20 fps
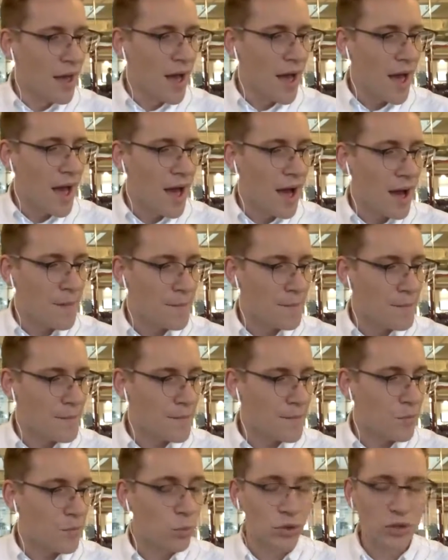
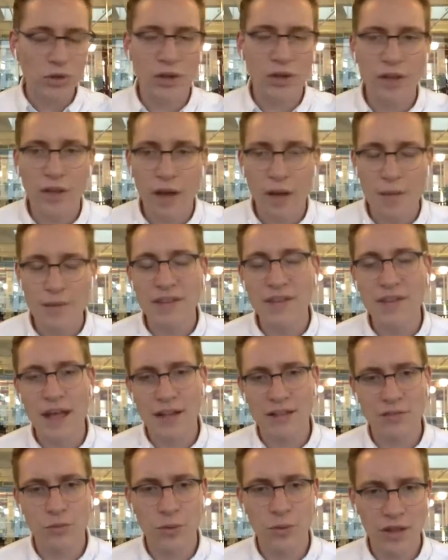Well, look, I mean,
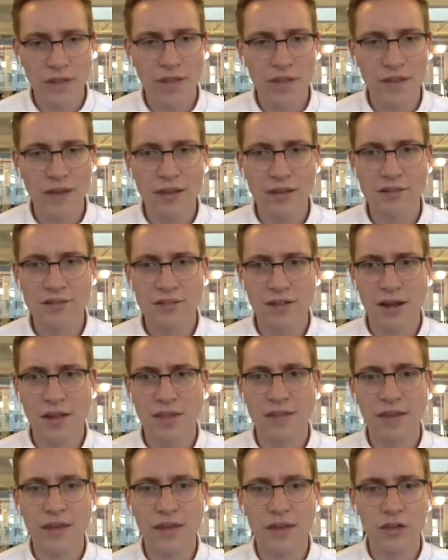that's one of the things that I
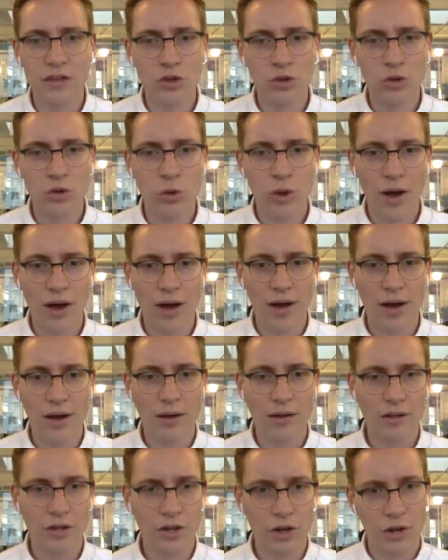think you
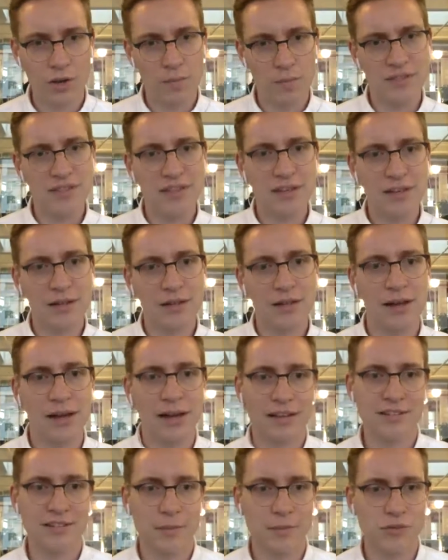are, in particular,
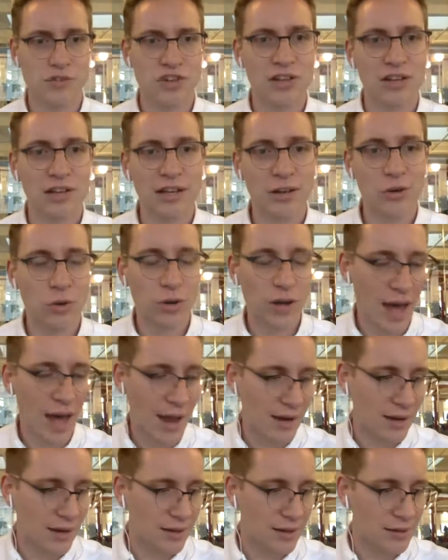exceptionally good
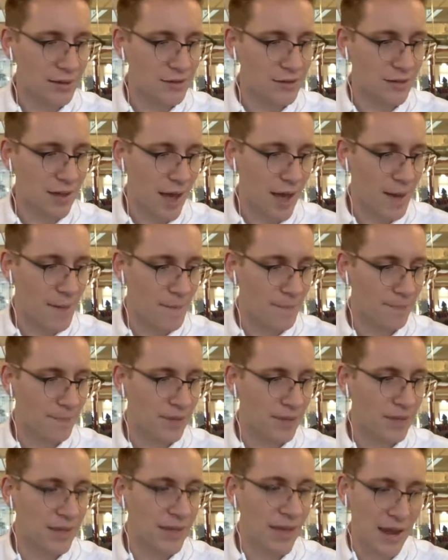at is
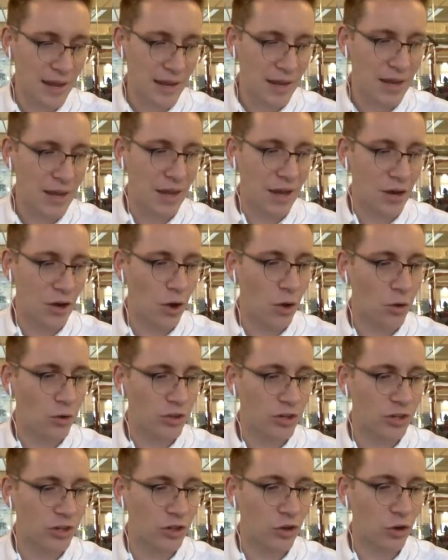getting and
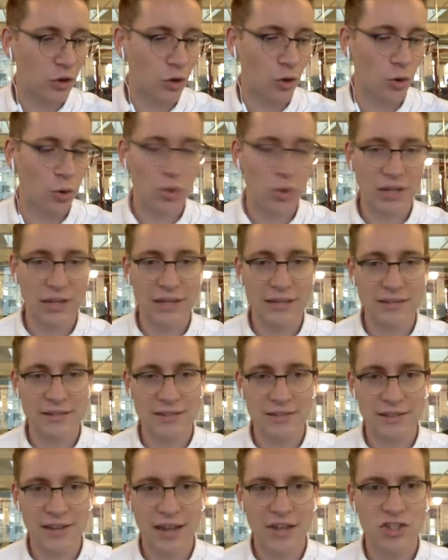holding your
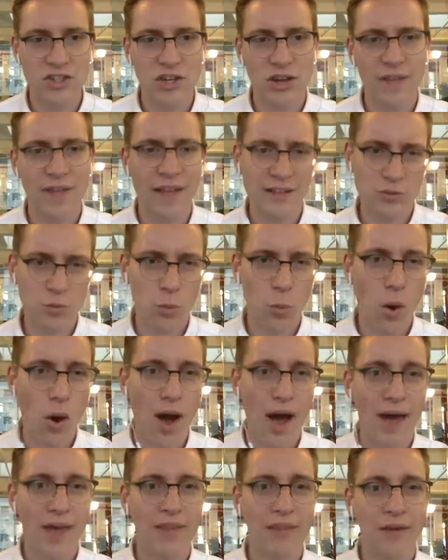audience's attention. And that's
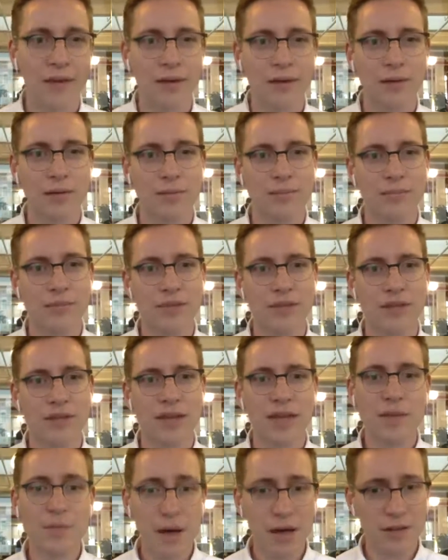why the
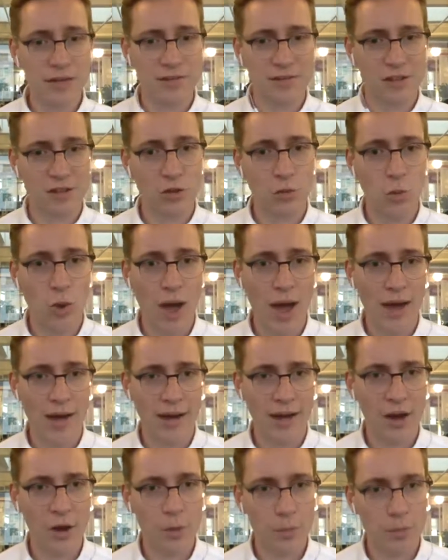emails that you write
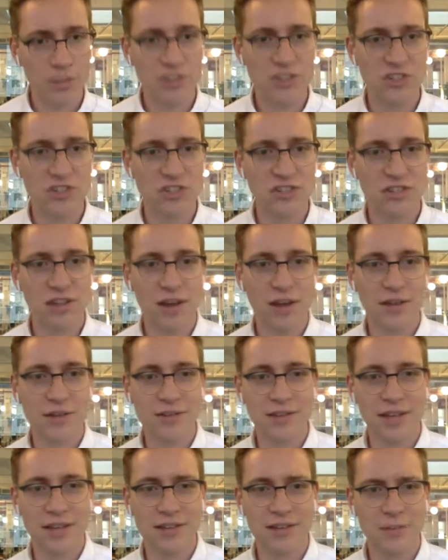help petition starters
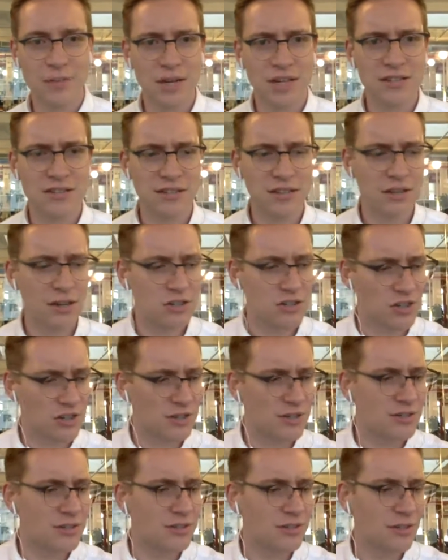to get so many
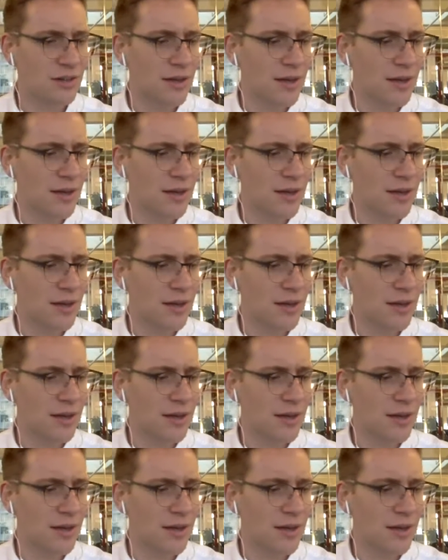signatures.